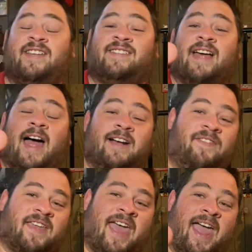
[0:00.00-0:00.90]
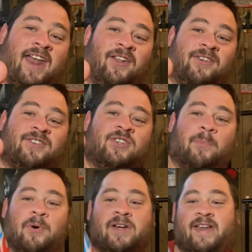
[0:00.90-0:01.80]
design of the can looks
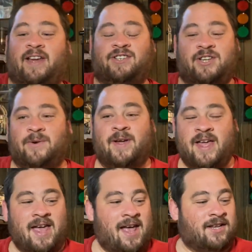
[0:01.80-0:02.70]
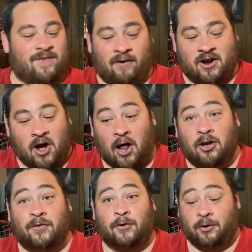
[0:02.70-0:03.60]
super neat too. It's very
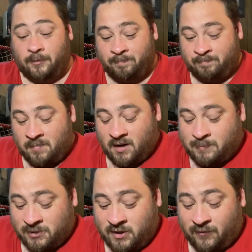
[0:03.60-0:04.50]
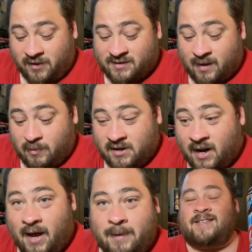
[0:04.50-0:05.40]
colorful, especially for the
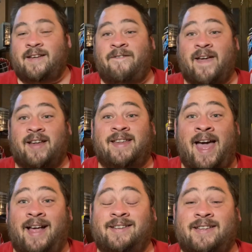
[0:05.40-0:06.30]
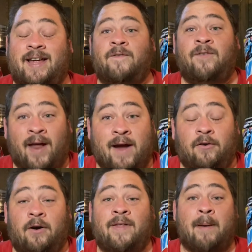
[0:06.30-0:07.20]
summertime. It's a fantastic
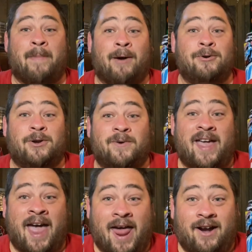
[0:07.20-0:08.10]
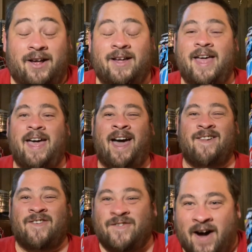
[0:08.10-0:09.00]
flavor that Mountain Dew Canada
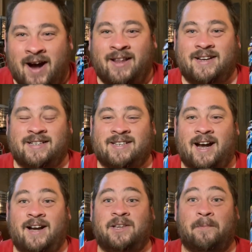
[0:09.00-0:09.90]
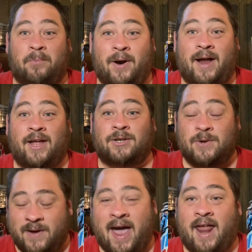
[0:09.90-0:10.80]
had finally decided to bring
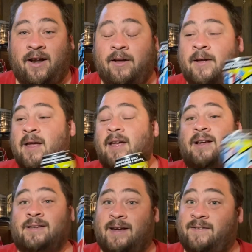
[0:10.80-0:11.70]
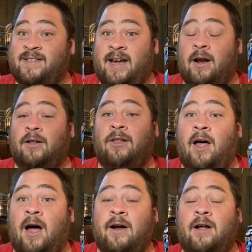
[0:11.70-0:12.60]
to Canada, because I've seen a
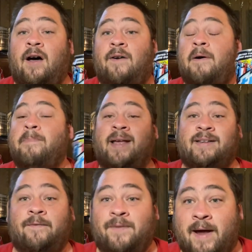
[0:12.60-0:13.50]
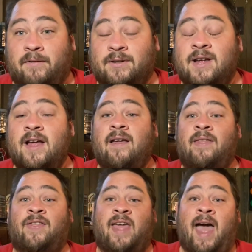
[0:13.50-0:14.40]
lot of amazing flavors
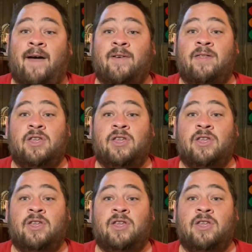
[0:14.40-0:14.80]
that they have in the